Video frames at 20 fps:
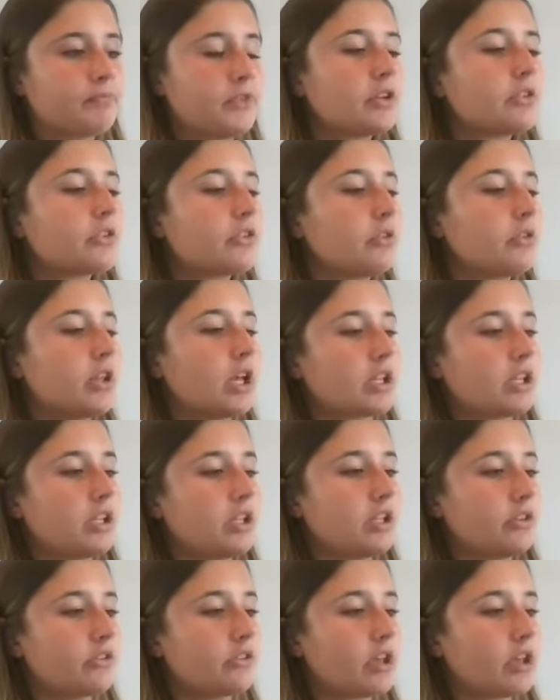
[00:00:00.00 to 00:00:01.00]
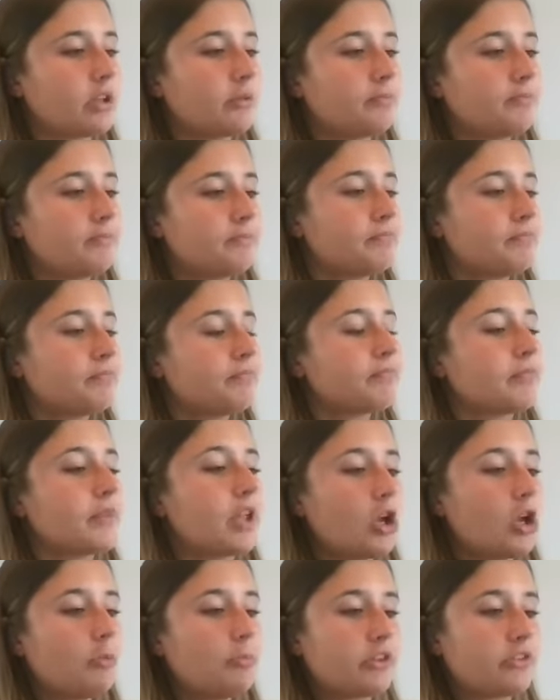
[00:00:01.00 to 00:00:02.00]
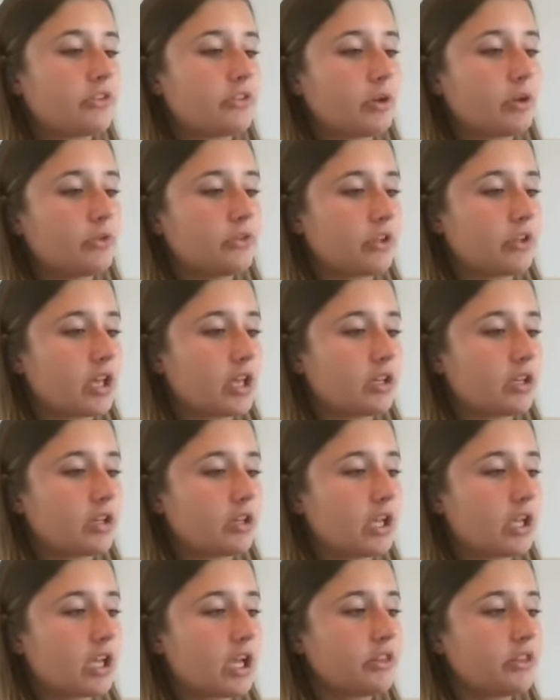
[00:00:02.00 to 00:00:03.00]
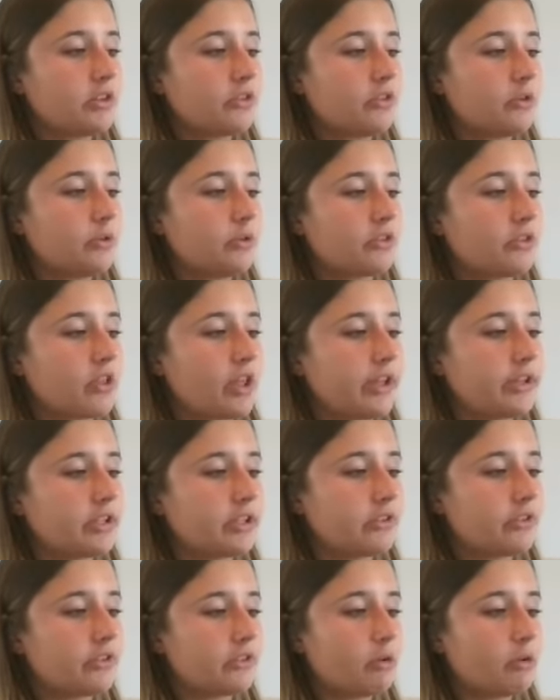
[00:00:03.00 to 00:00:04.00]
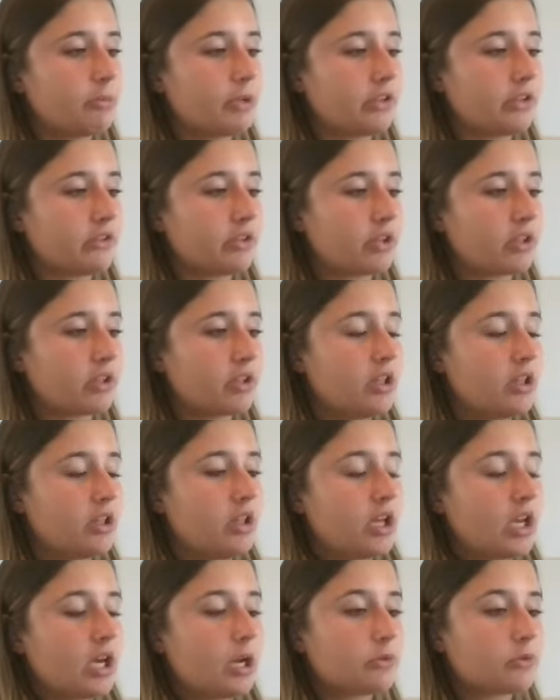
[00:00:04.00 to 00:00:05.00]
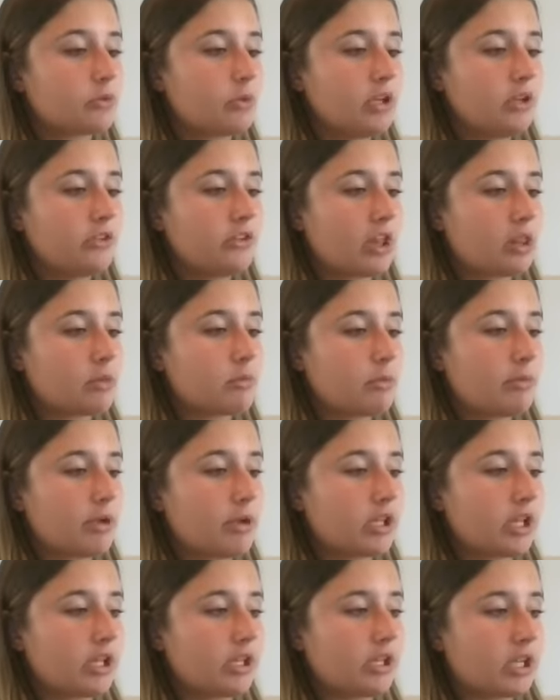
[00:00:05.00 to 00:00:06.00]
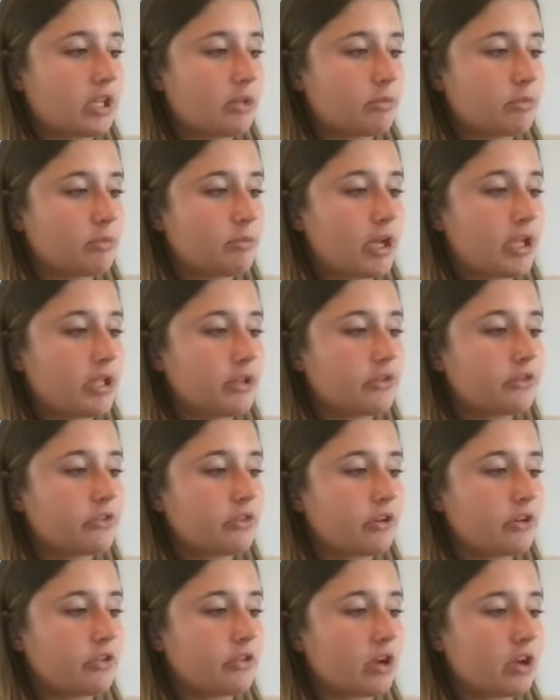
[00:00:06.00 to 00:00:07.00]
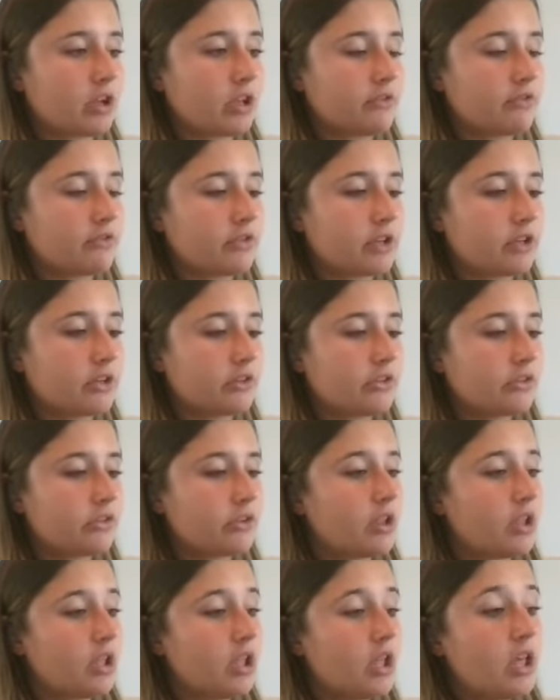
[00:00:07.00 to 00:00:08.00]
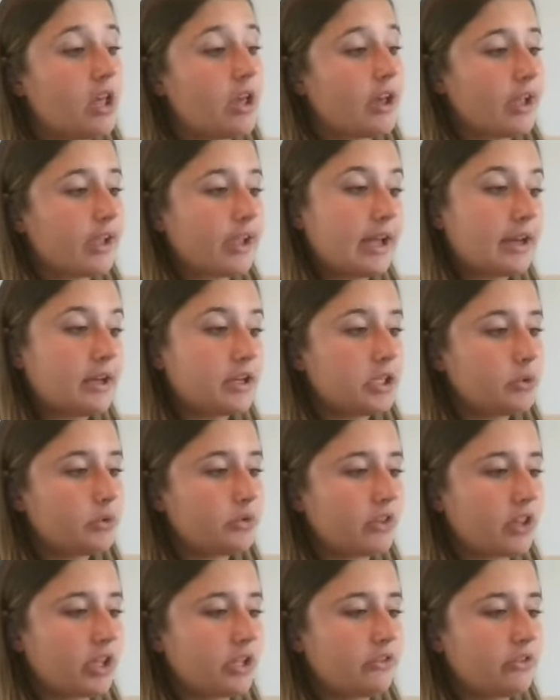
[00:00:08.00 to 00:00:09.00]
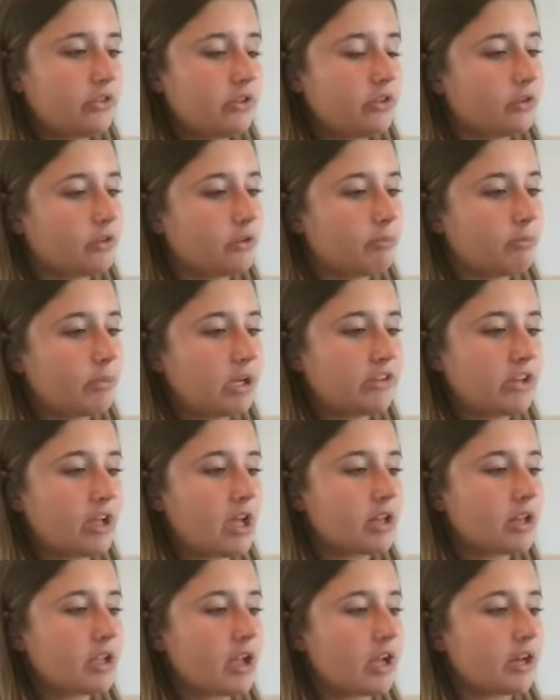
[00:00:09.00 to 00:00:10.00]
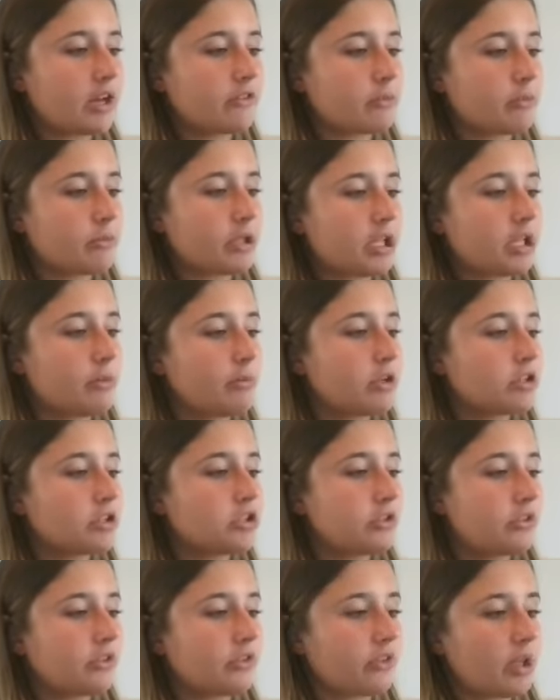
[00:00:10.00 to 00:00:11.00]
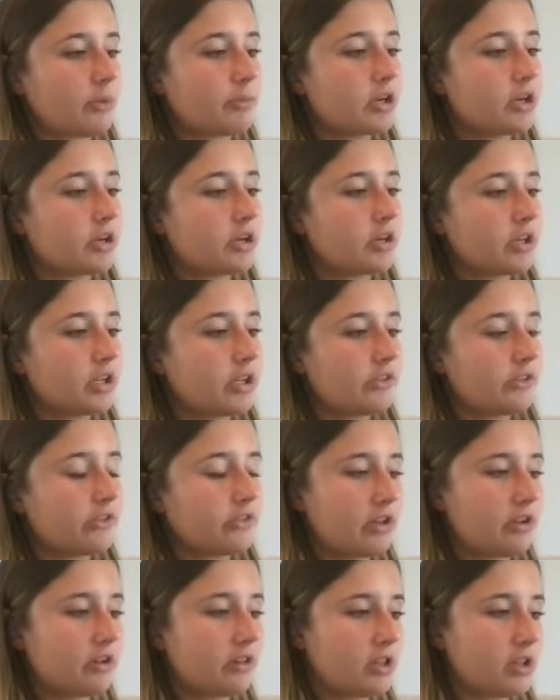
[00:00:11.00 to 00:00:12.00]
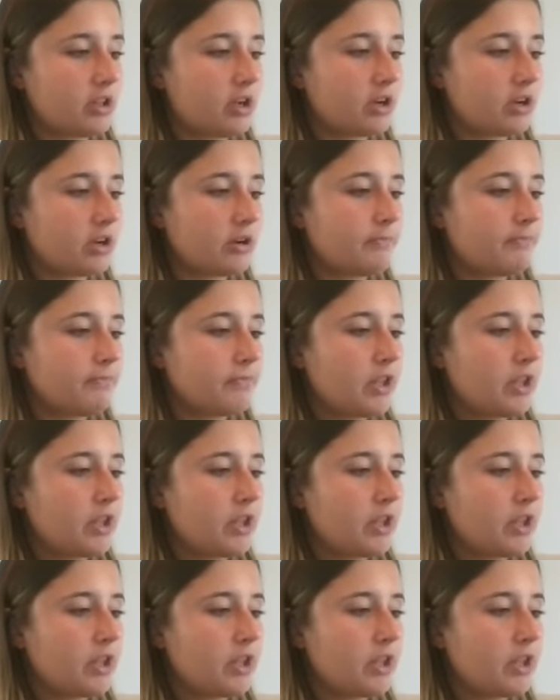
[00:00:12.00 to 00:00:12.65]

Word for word: You're so lucky, he said. I hope it snows again. I got this new sled and it's so amazing. I was going to tell them about lightning, but Miles started talking first. I got a new sled too. My dad got it from Hammacher Schlemmer. It's state of the art.